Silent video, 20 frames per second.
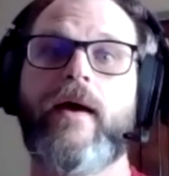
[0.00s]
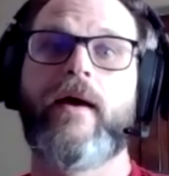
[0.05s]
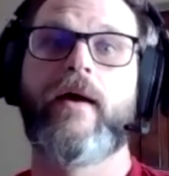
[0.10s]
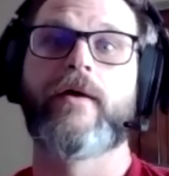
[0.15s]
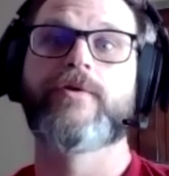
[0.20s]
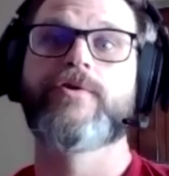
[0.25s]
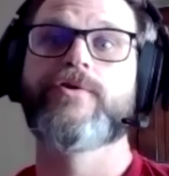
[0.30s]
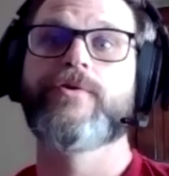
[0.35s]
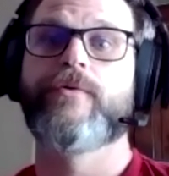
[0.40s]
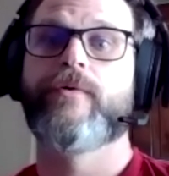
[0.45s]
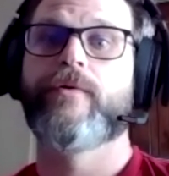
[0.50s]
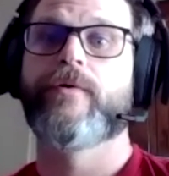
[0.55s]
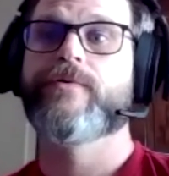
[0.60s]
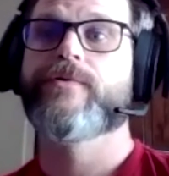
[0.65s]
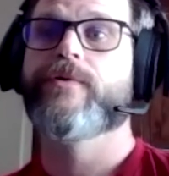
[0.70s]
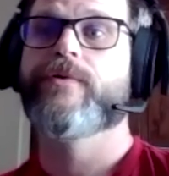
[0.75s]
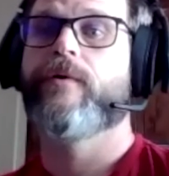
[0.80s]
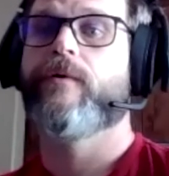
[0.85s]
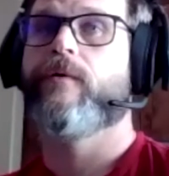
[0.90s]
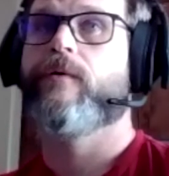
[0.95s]
sure.
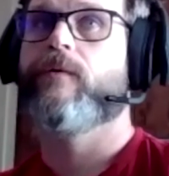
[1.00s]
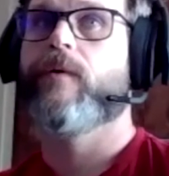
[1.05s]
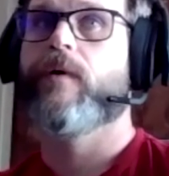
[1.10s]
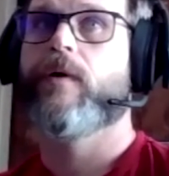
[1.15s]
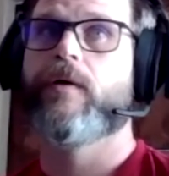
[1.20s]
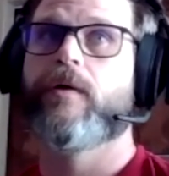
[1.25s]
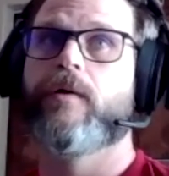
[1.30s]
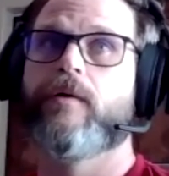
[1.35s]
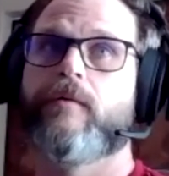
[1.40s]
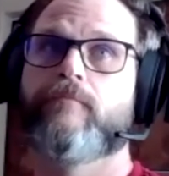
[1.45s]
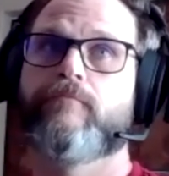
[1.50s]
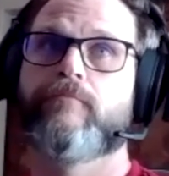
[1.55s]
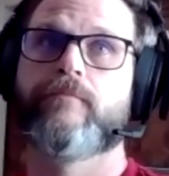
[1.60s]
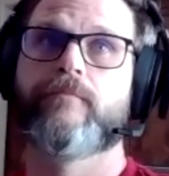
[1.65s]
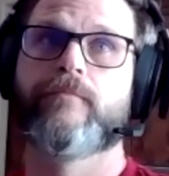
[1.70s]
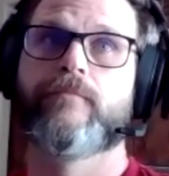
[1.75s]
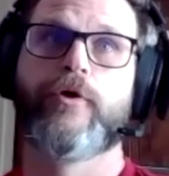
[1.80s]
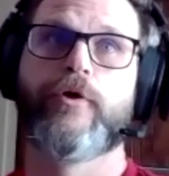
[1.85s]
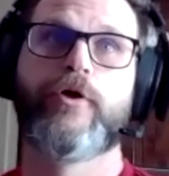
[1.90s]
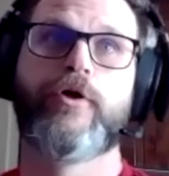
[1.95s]
So
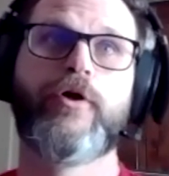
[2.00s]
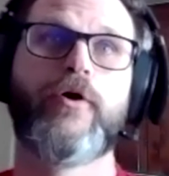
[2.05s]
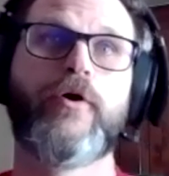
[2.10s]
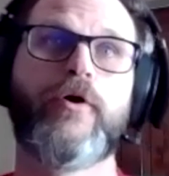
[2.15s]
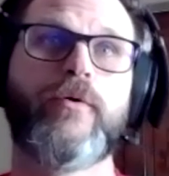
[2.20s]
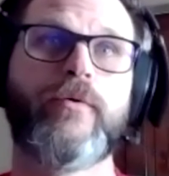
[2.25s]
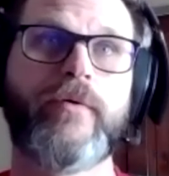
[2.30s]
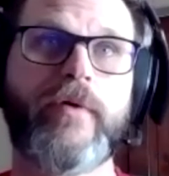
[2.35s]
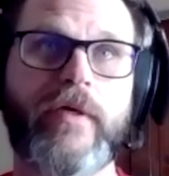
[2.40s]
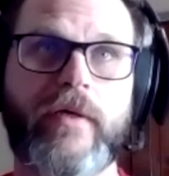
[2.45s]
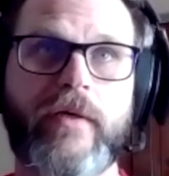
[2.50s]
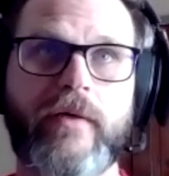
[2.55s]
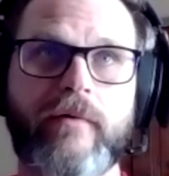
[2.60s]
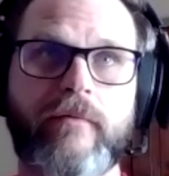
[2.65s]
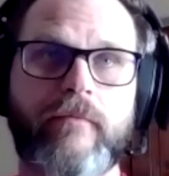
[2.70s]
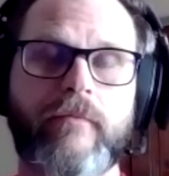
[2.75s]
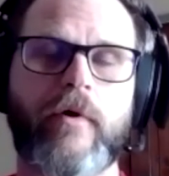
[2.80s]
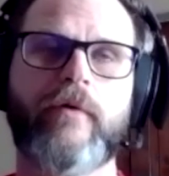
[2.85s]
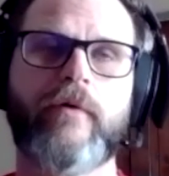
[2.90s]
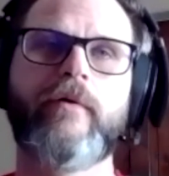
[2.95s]

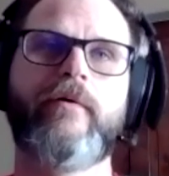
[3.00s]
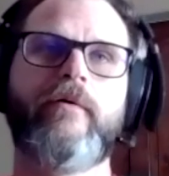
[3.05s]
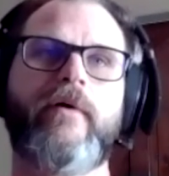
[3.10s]
coding, although I